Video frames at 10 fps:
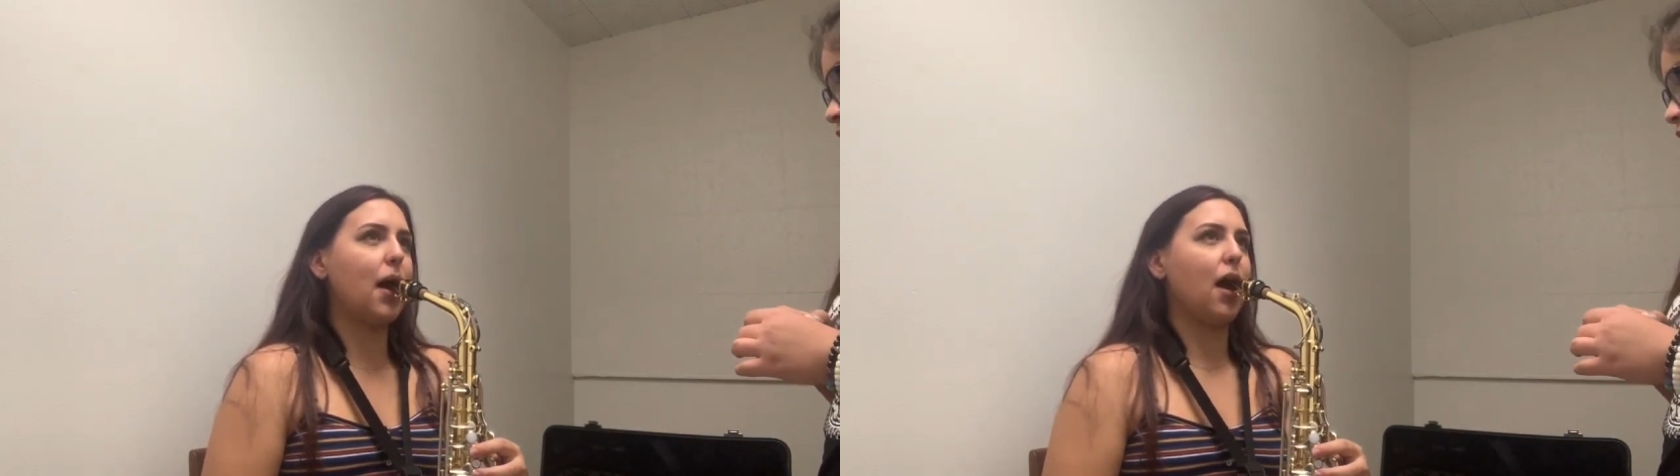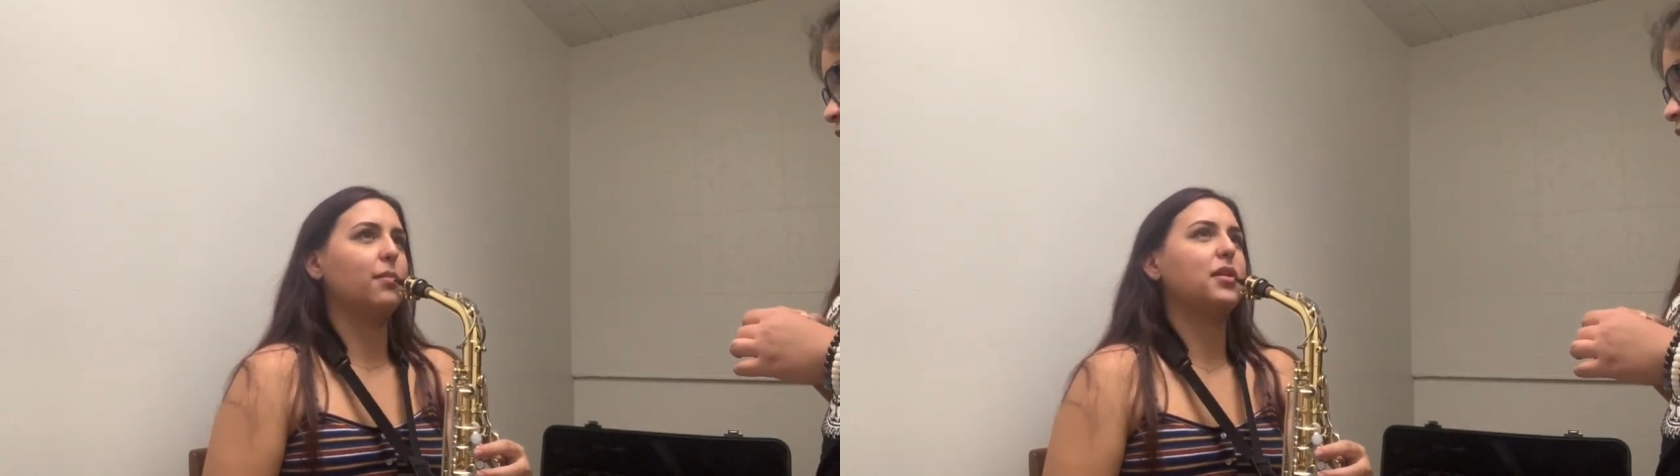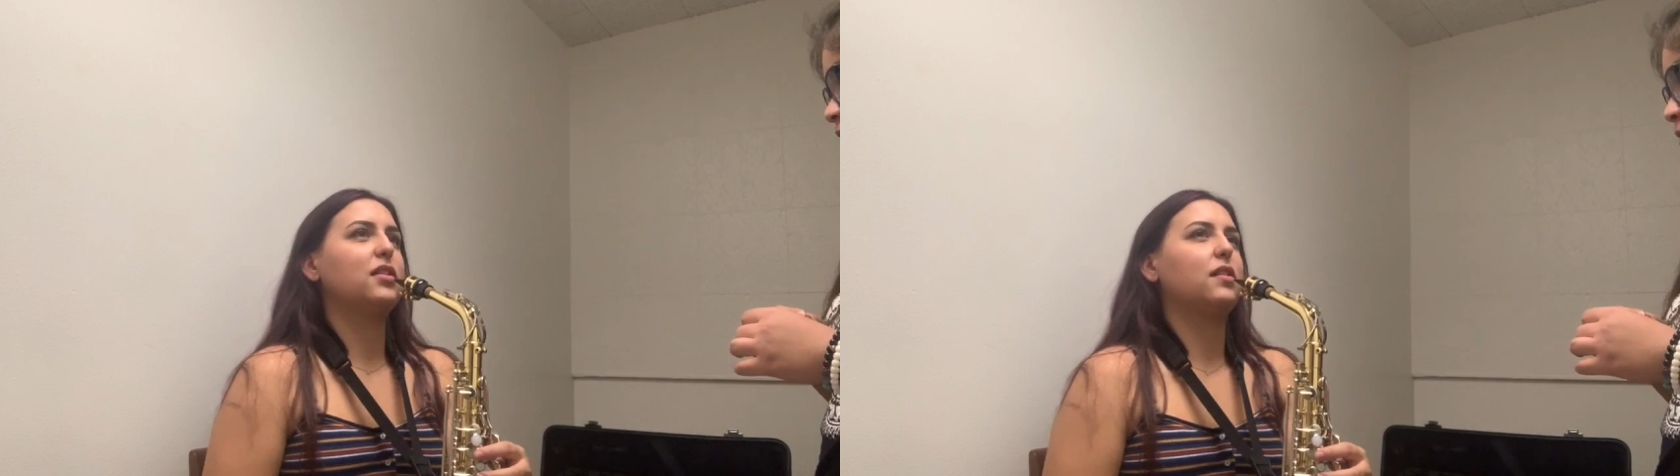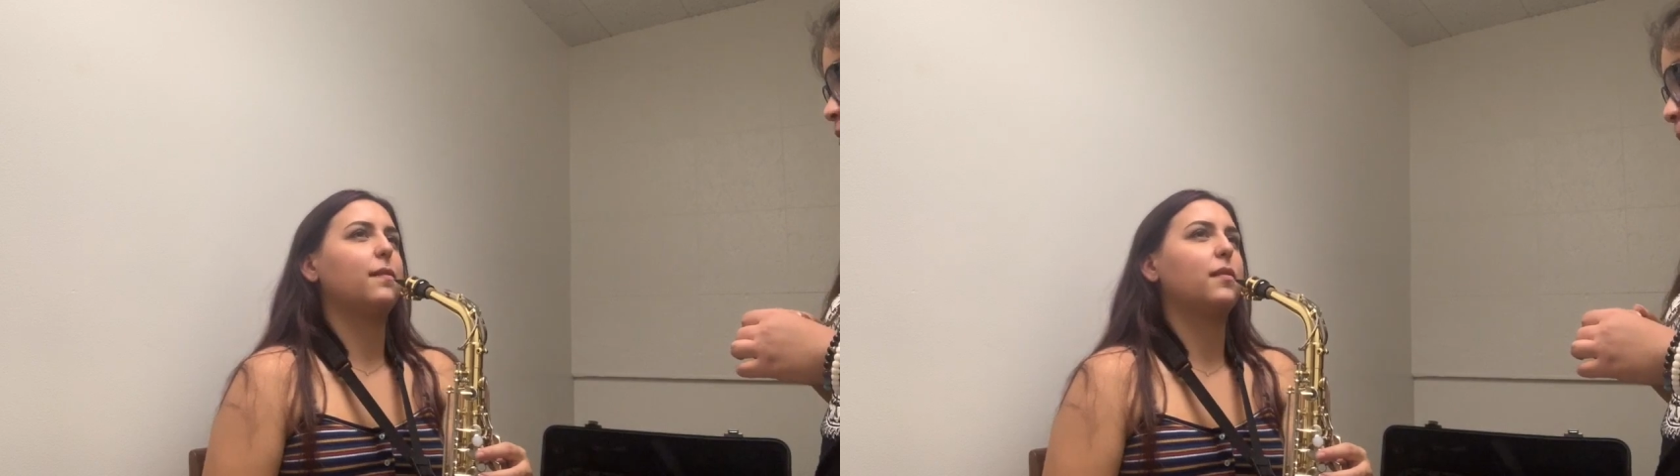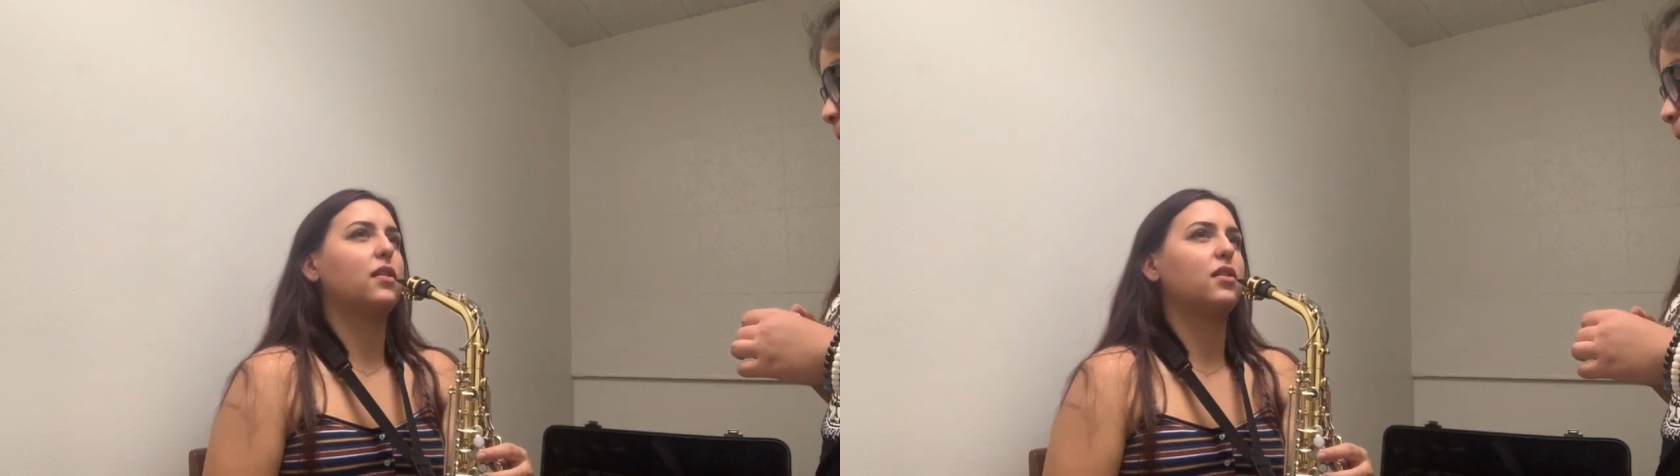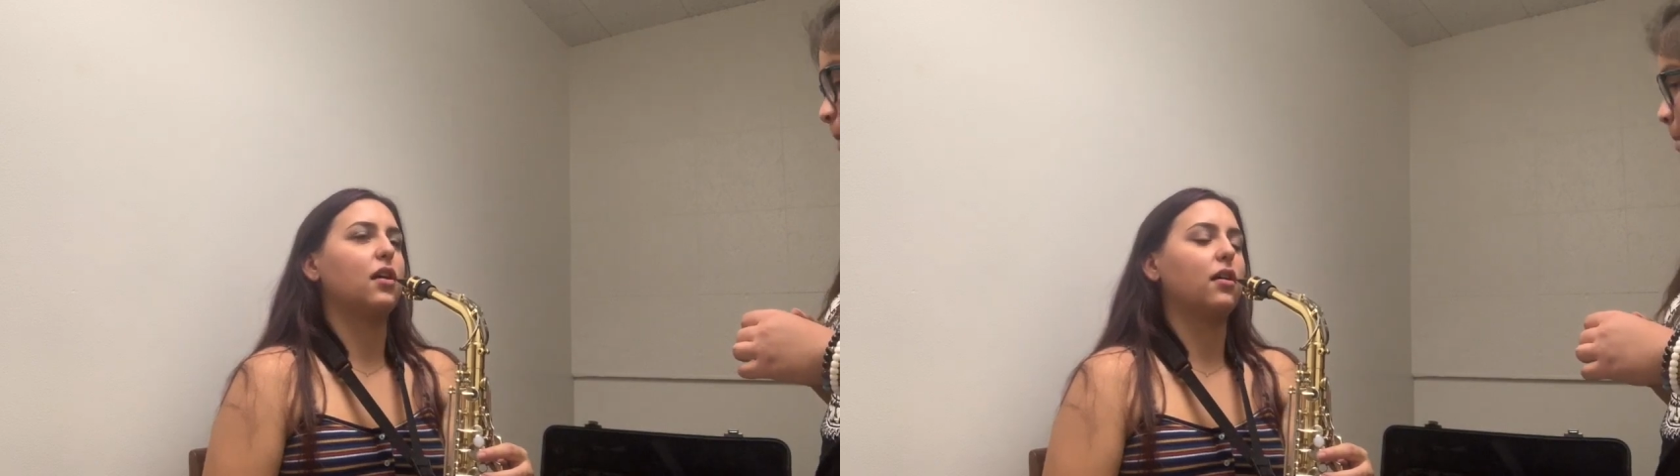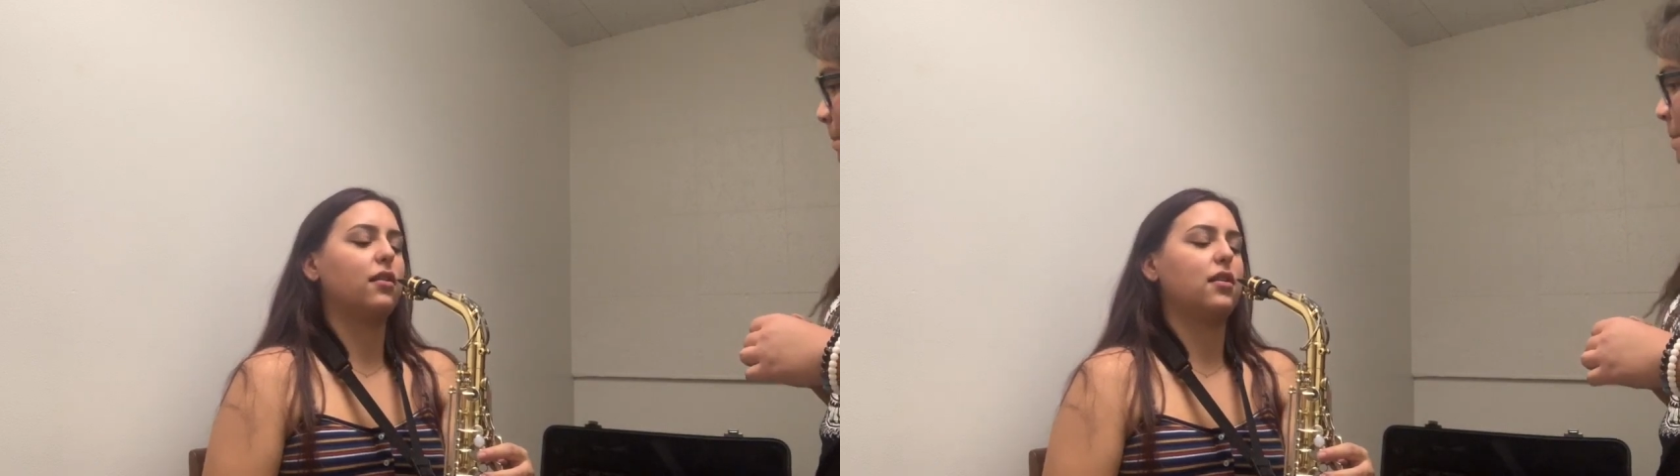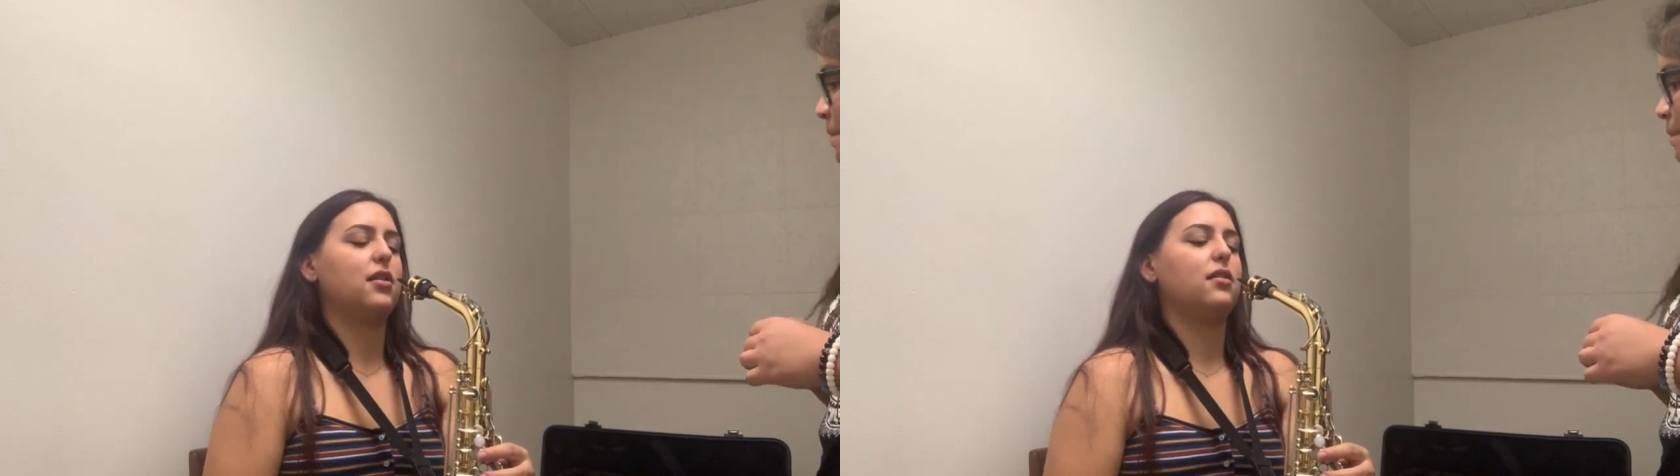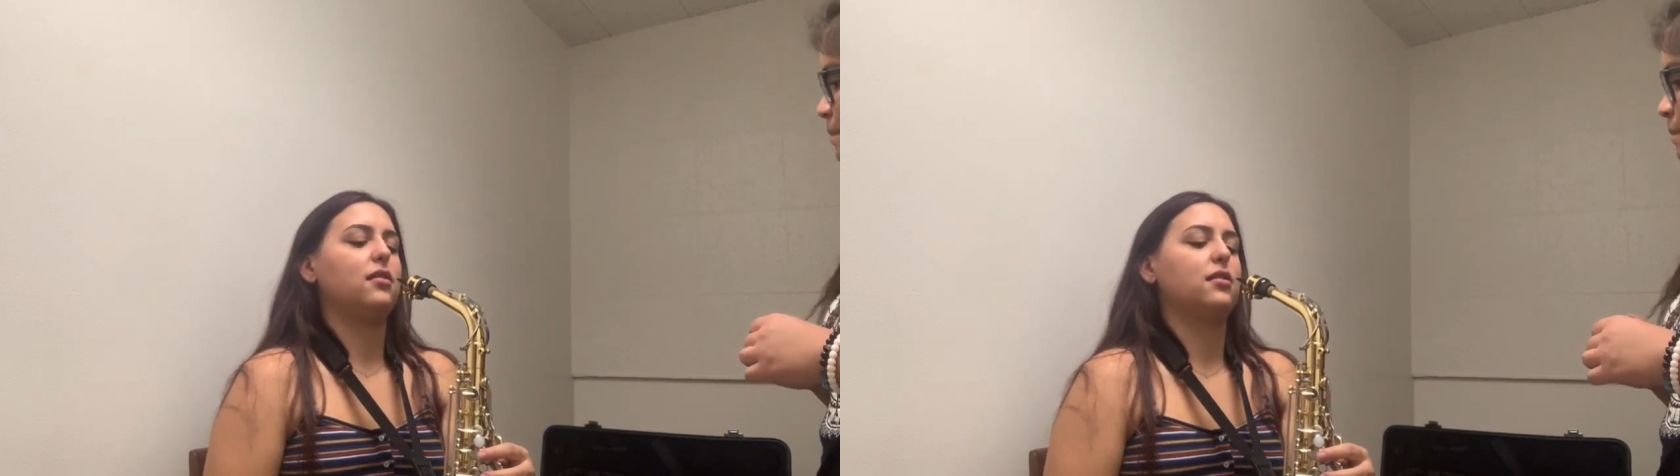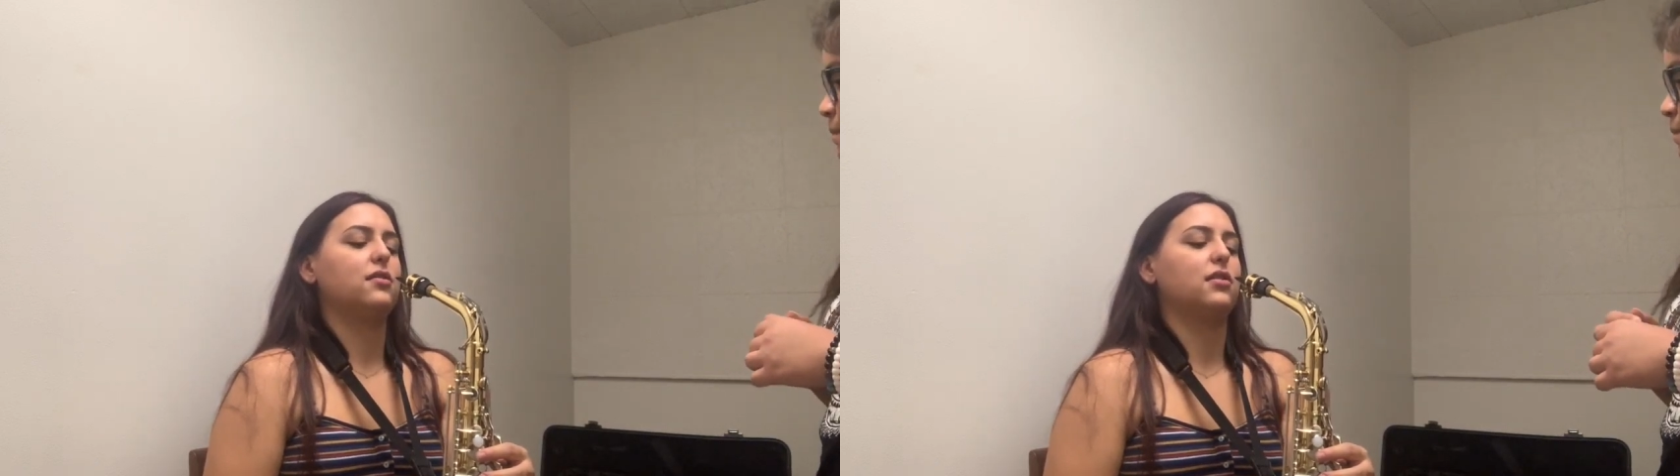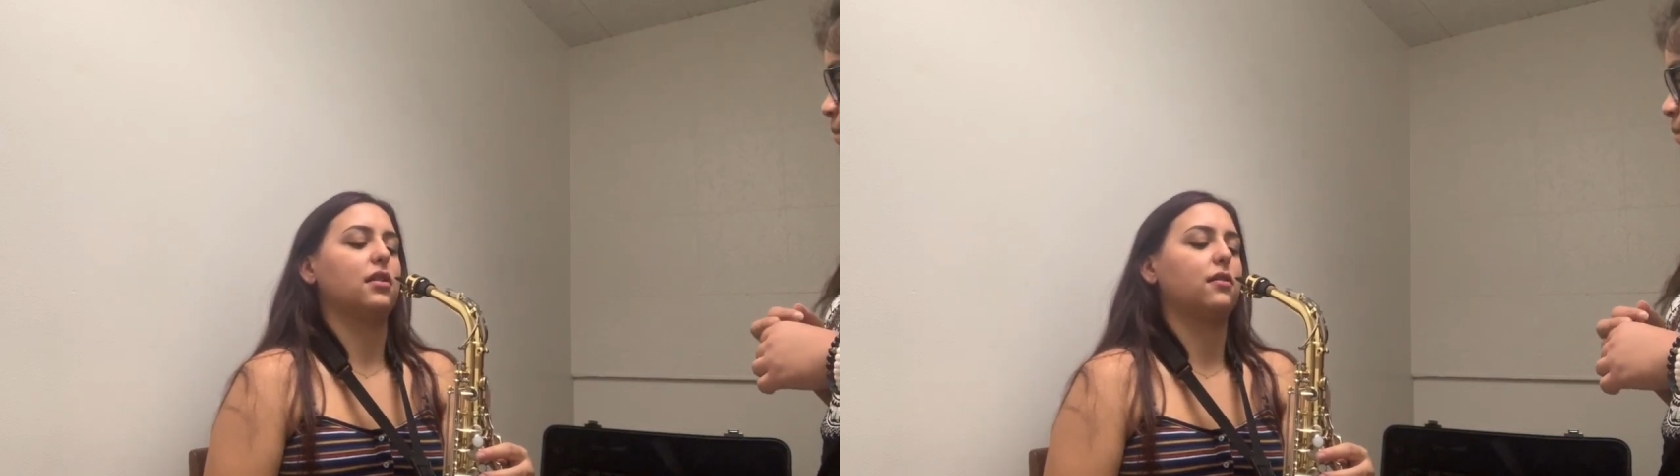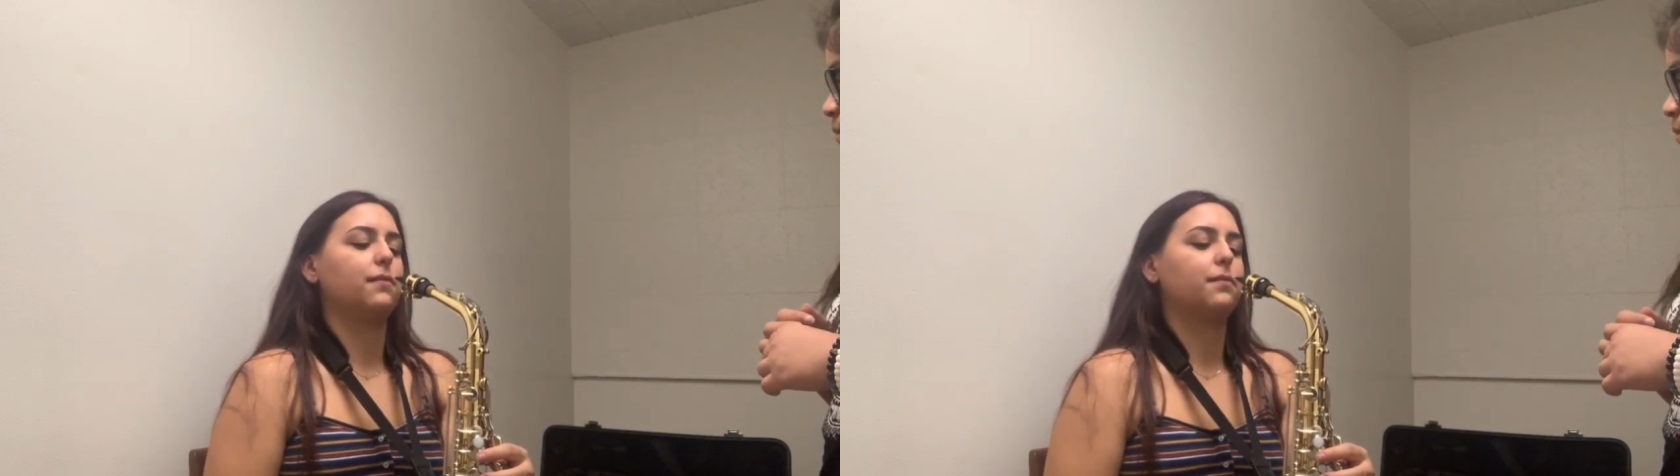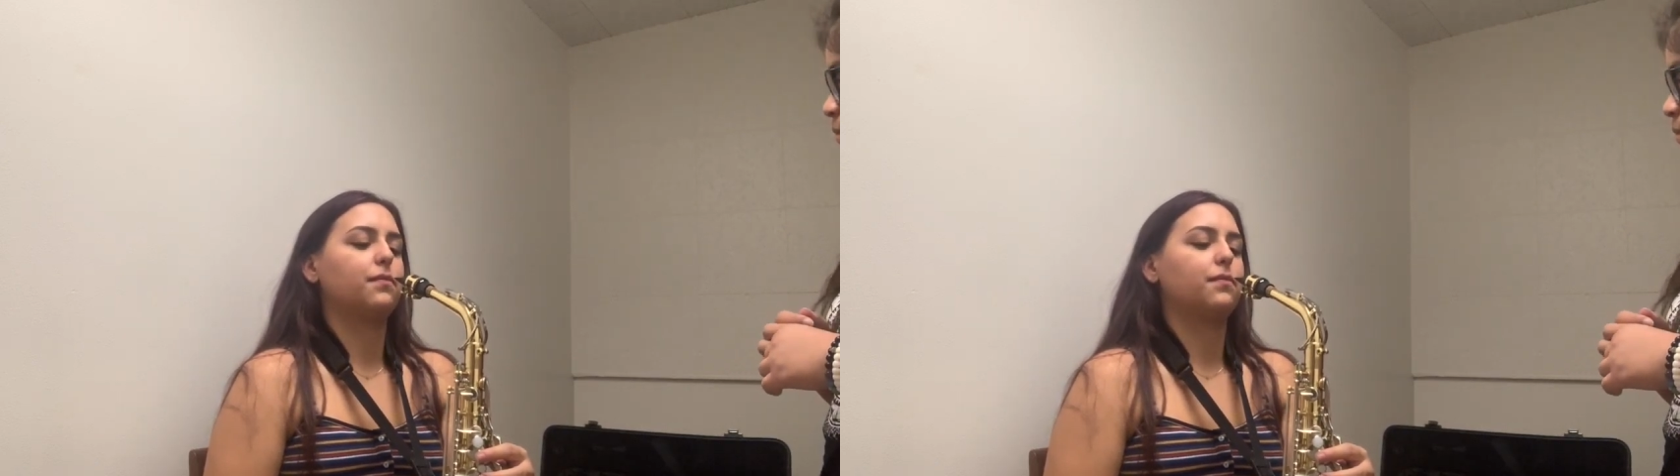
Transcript: I'm like, the tongue thing is like,